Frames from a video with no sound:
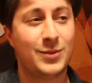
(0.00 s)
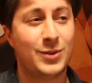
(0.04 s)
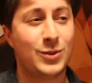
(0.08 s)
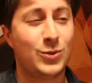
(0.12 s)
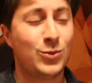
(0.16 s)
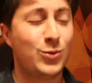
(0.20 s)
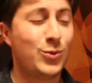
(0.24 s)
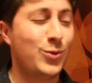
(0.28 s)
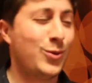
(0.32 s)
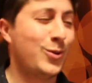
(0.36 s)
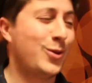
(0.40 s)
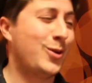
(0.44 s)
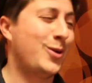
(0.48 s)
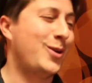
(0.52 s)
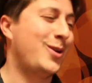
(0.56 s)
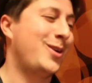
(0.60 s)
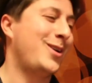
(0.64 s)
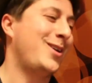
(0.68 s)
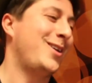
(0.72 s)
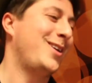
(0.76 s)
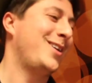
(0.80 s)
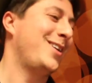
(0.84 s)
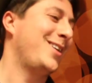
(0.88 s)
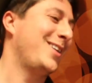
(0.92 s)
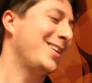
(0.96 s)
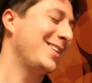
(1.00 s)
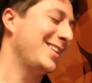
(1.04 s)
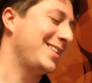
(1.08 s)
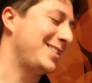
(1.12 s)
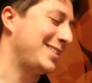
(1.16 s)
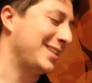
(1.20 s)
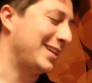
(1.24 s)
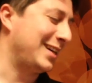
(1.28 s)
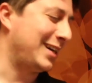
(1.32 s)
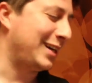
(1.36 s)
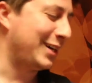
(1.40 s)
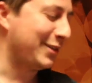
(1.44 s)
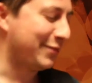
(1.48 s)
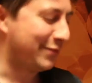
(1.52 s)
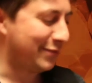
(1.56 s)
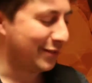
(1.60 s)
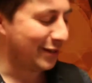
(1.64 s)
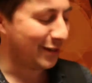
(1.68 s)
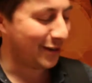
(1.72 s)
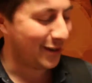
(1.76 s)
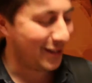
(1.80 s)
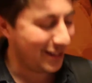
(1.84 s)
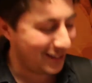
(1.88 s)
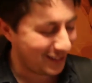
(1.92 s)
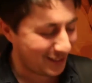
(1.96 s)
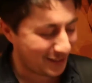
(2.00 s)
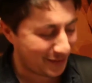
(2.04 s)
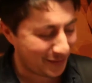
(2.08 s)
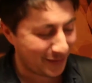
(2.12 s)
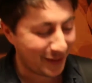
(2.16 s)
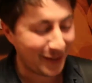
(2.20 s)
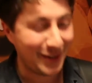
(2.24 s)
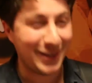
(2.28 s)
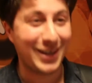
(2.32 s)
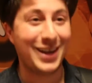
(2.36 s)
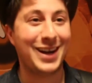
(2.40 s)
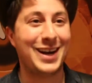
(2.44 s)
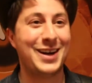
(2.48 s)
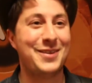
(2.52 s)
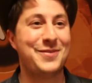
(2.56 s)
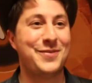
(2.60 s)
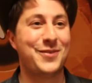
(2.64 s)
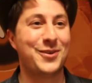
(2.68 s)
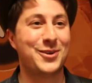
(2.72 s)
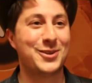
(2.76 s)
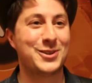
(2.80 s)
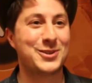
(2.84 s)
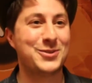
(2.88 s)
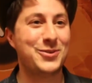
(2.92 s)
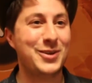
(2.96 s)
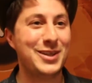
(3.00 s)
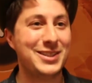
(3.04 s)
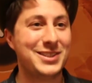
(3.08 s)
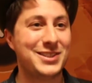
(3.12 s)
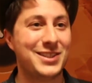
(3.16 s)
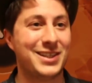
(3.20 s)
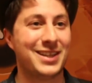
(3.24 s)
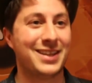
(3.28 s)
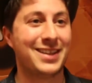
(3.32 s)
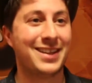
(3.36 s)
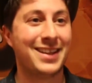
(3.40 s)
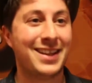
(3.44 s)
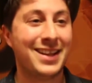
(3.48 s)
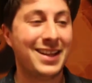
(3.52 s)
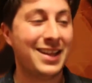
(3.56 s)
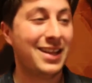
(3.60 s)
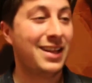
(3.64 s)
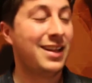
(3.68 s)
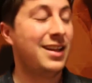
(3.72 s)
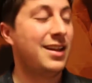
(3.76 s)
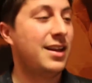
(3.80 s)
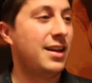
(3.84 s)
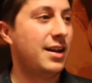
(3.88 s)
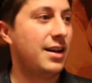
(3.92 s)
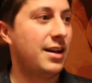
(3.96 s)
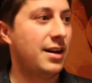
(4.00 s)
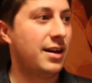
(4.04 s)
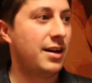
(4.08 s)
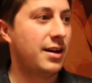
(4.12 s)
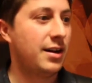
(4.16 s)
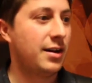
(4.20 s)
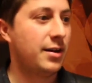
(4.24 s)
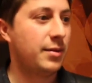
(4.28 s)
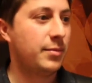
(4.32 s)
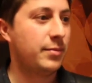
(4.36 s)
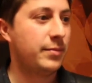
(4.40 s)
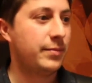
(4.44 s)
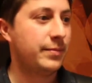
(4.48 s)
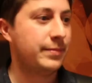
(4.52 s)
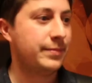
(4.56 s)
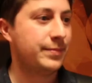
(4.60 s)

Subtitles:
Whoa, that's a hard, very hard first question. I